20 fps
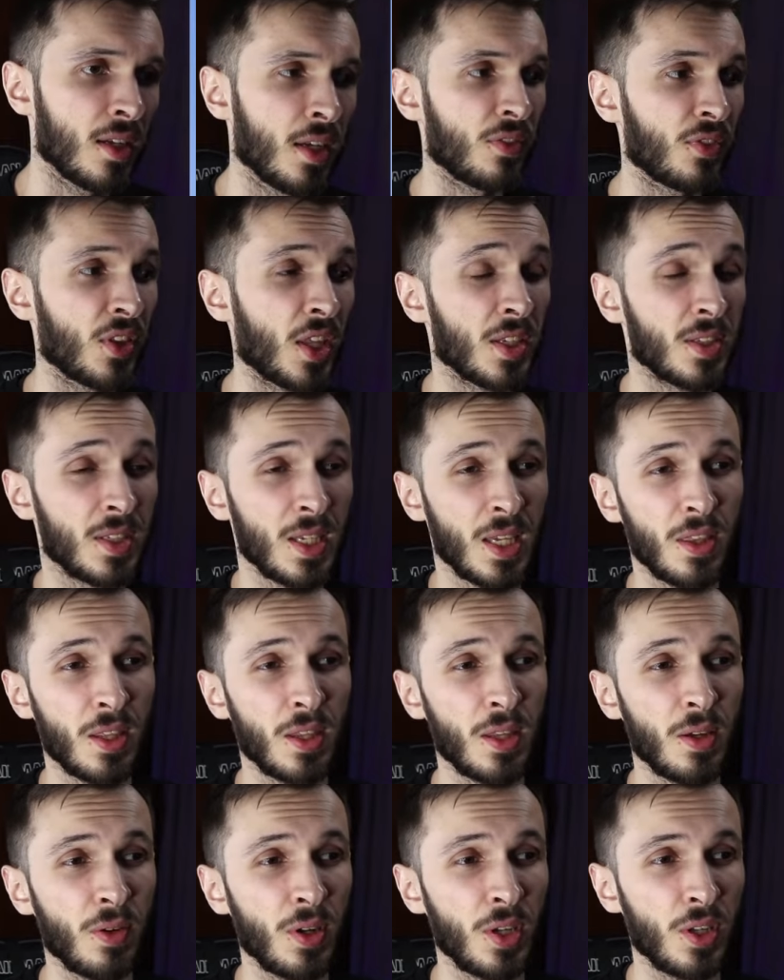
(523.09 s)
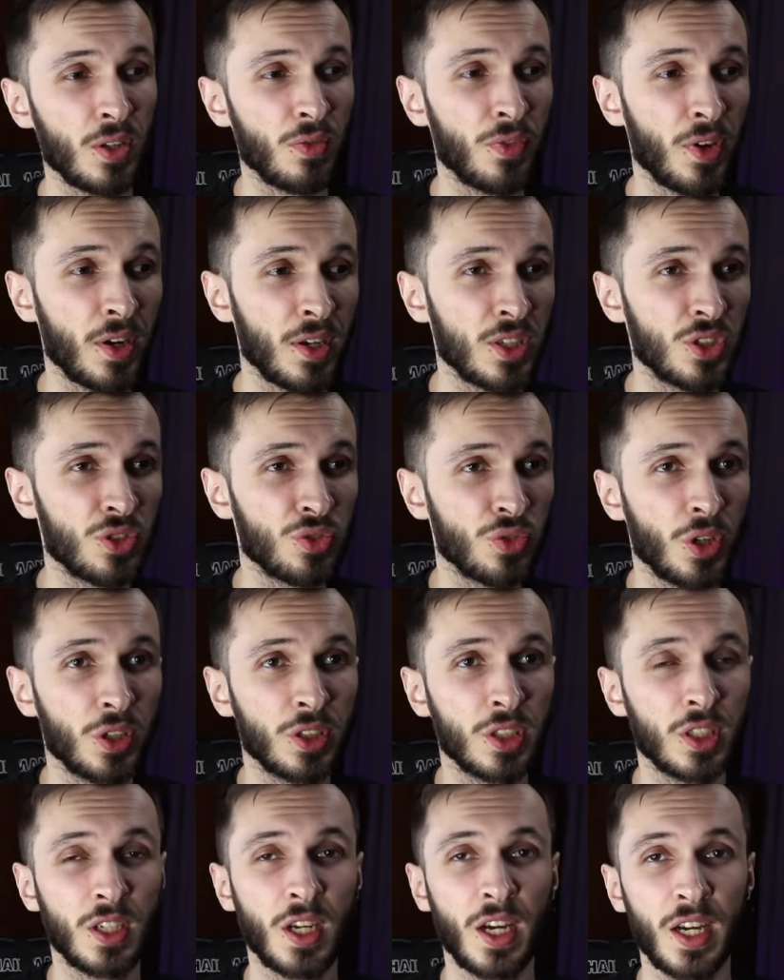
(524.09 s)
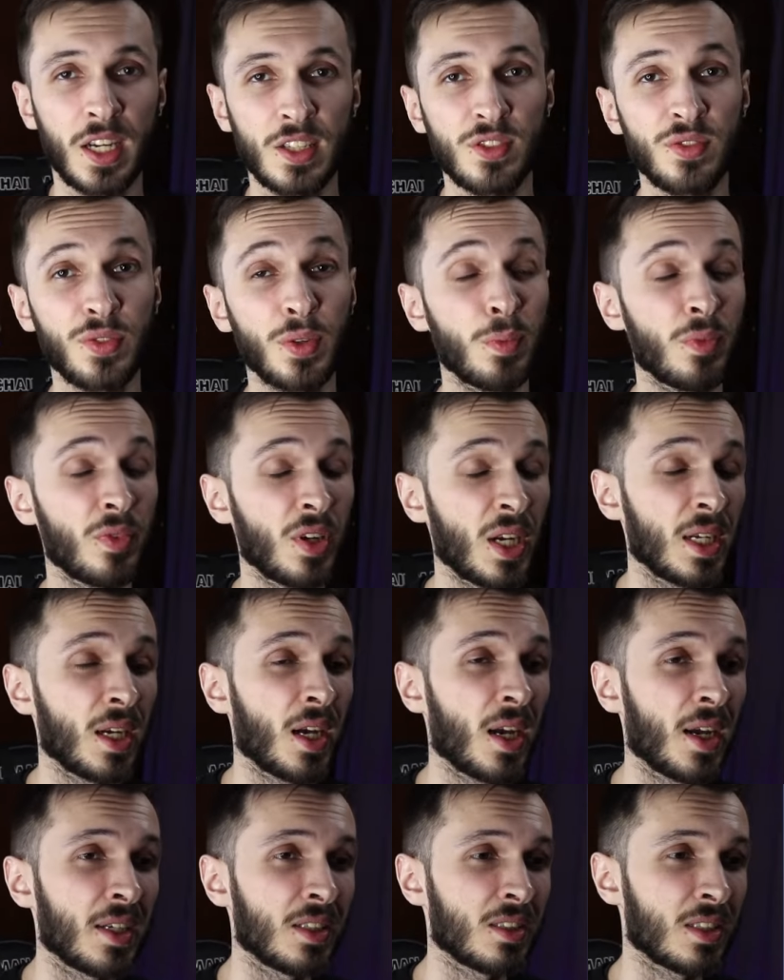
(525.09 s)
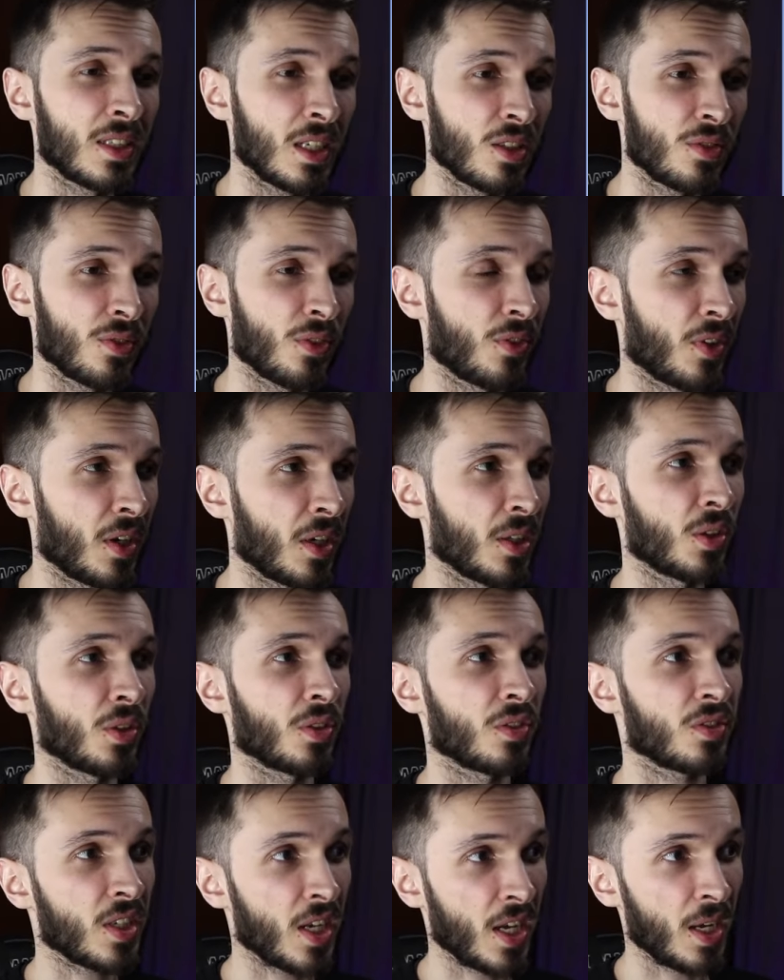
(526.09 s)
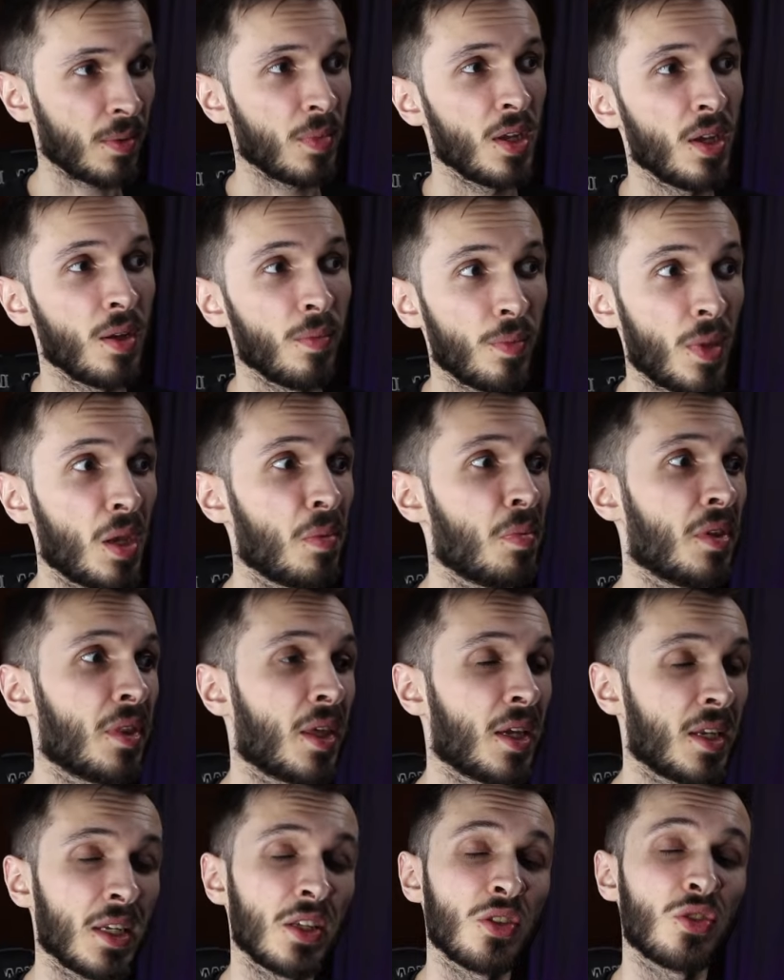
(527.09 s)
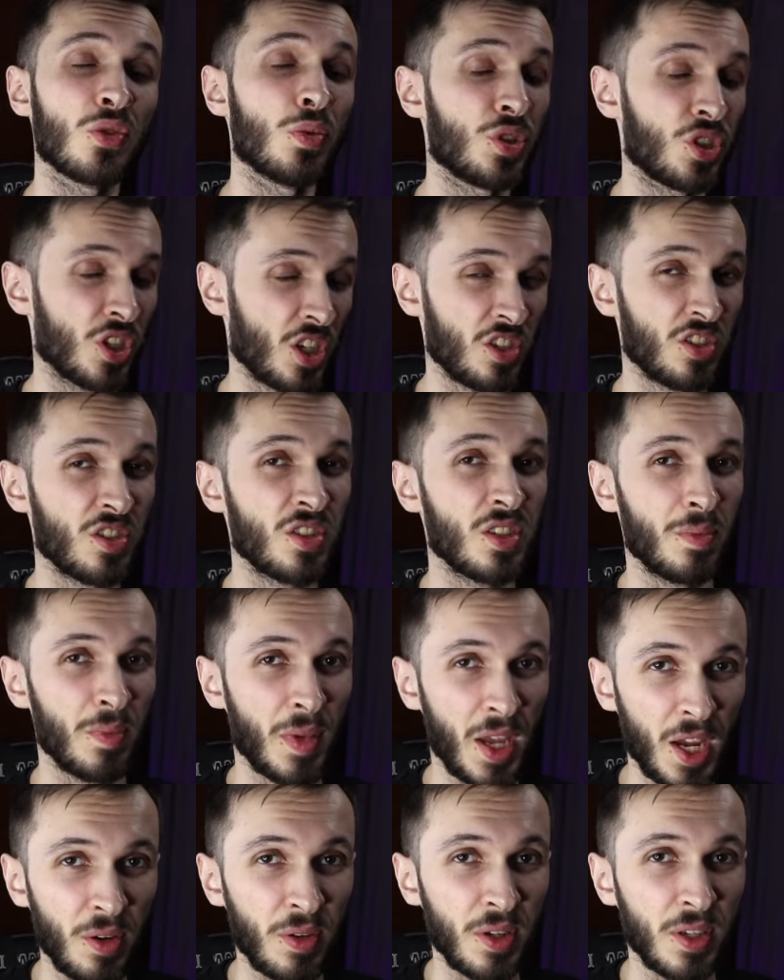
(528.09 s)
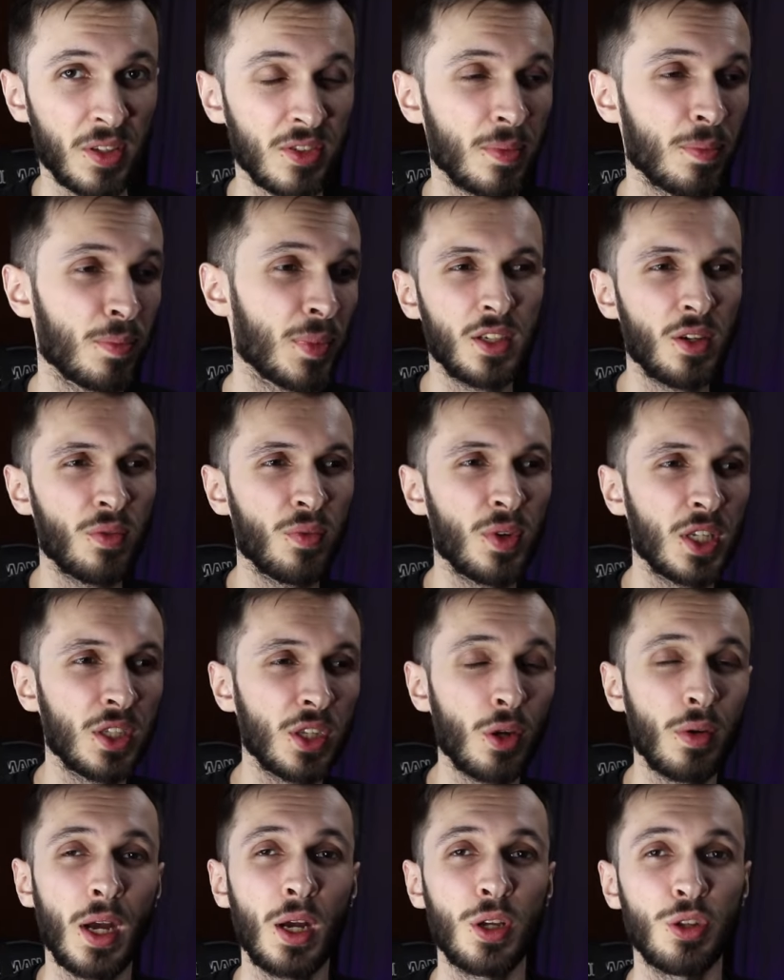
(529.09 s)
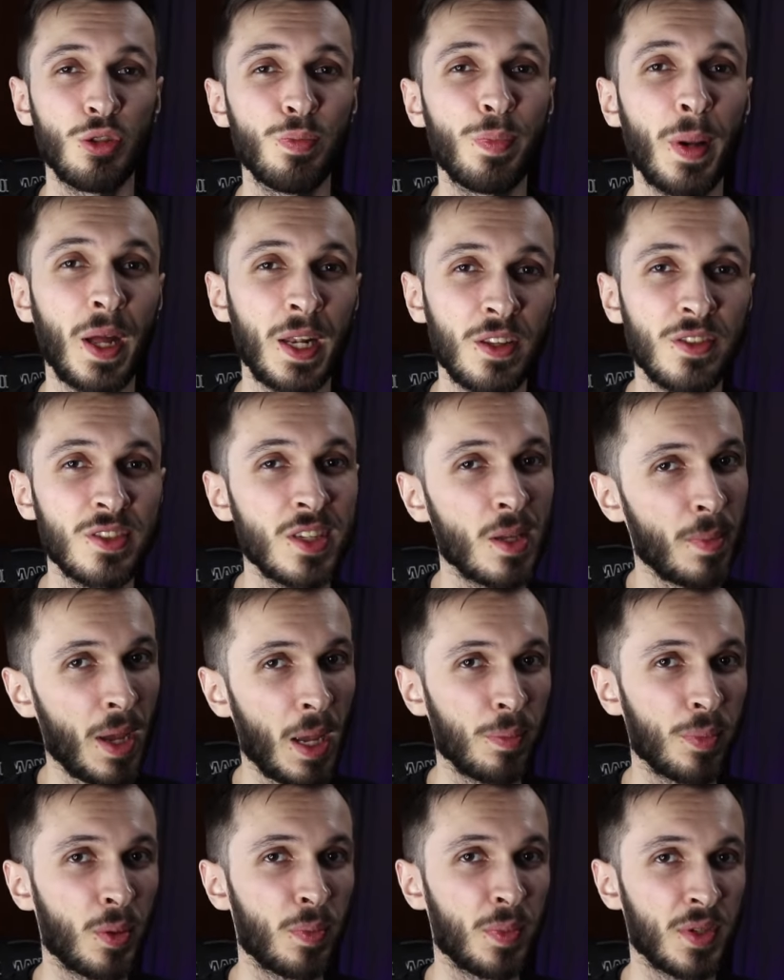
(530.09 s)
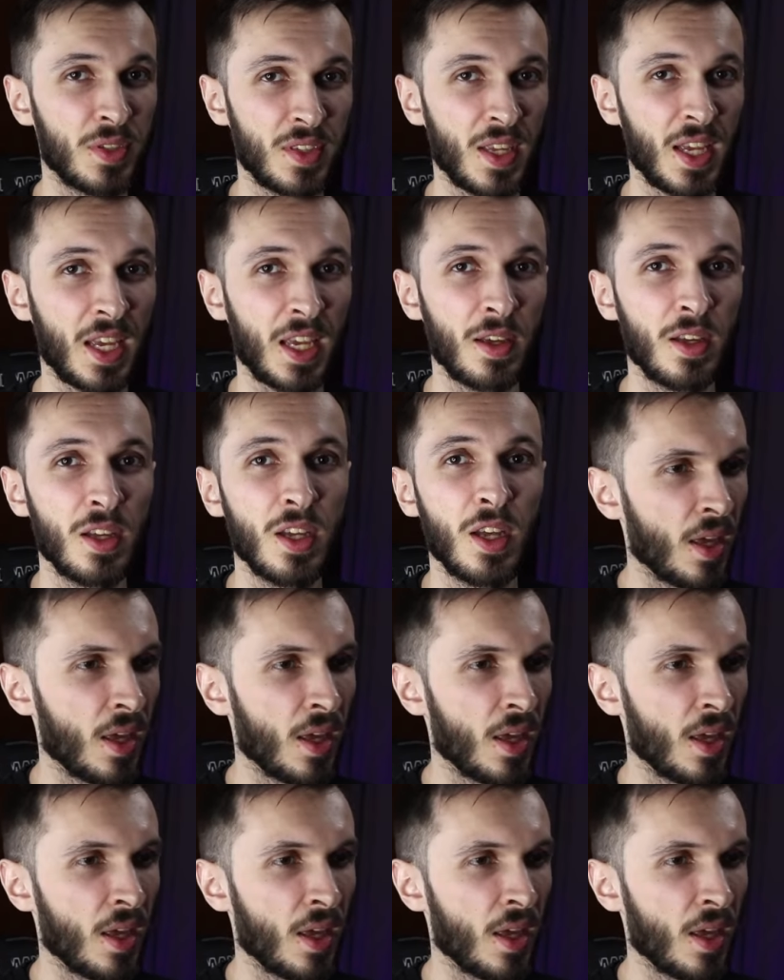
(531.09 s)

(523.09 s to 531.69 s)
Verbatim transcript: If they see that there are very strong kites from very high tiers for a very long time, maybe they need to adjust some areas. I don't really know how you balance a map per se.